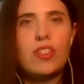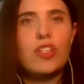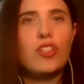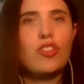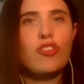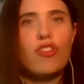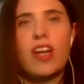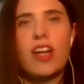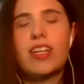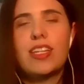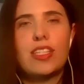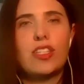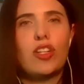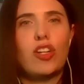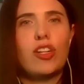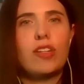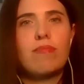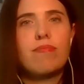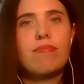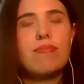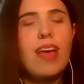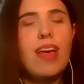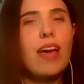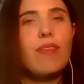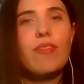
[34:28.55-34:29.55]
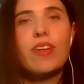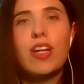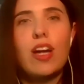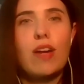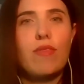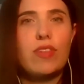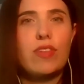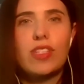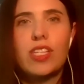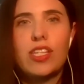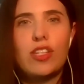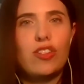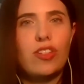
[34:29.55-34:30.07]
try to start having
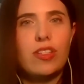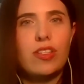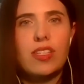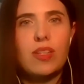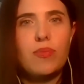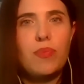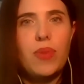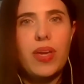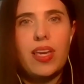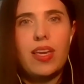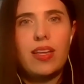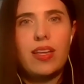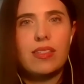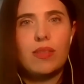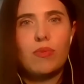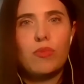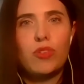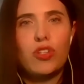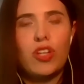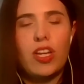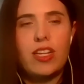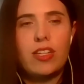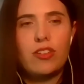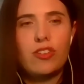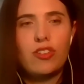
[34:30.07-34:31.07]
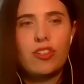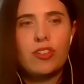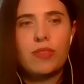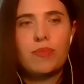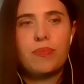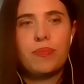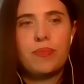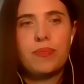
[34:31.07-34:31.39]
conversations and making some change.